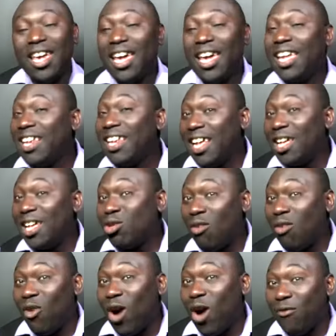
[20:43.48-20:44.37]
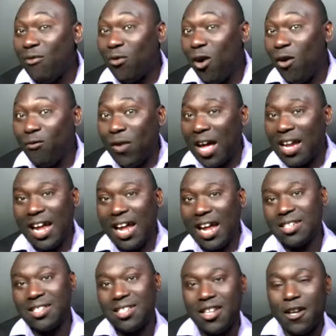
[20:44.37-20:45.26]
the days of our
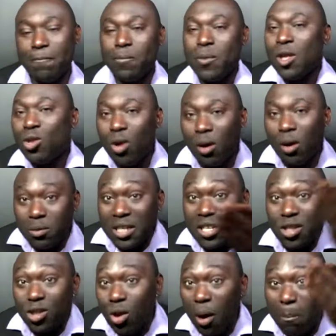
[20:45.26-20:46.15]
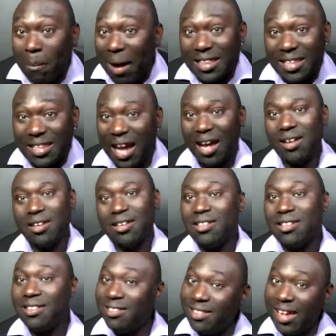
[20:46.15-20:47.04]
forefathers, some things don't matter.
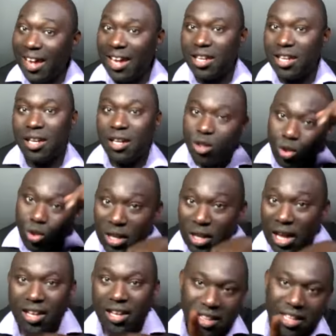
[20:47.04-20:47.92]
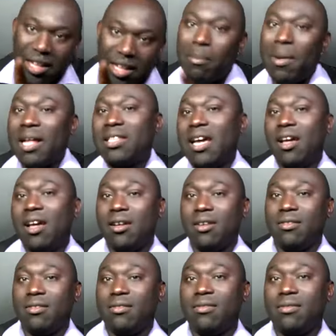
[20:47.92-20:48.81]
Then today, they matter.
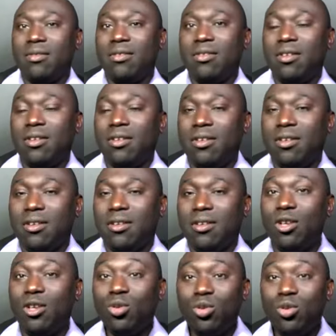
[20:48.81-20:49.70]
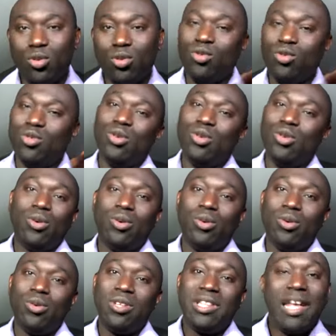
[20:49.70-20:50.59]
You too, you
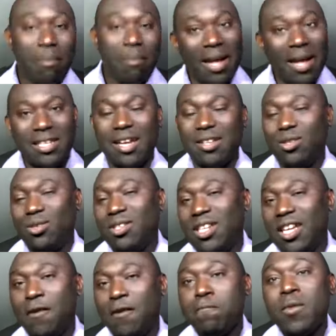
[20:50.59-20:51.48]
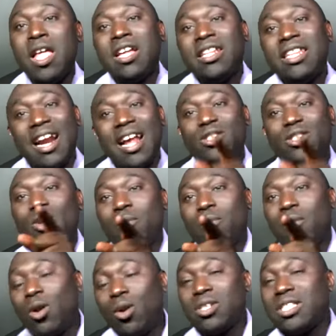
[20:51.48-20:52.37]
know, they matter today. There are
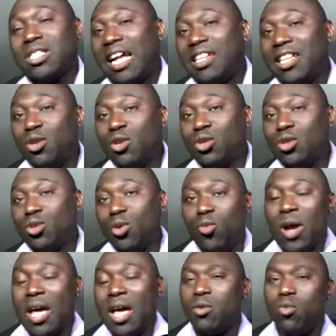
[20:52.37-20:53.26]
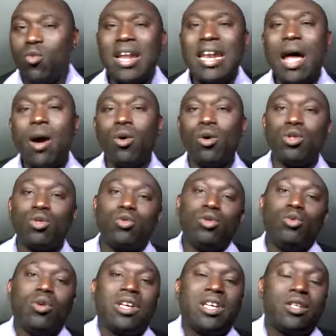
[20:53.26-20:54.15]
some clothes that they used to wear. When I was
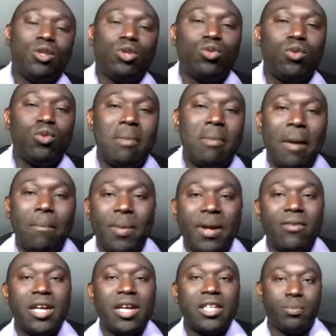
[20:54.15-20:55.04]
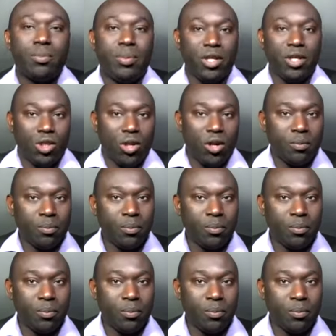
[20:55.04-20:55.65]
looking through my parents' picture,